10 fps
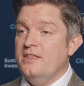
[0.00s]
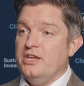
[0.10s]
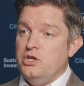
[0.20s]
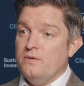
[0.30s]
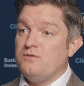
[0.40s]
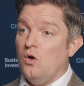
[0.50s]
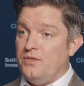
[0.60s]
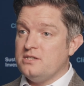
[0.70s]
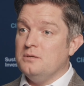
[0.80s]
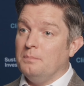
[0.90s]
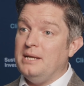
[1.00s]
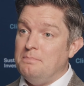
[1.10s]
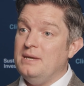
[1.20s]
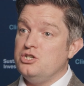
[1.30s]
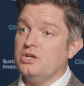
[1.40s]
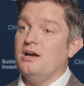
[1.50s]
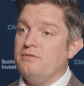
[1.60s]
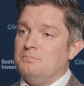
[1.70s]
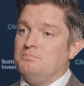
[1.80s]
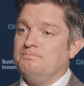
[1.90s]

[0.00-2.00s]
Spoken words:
that you have got this complete picture covered.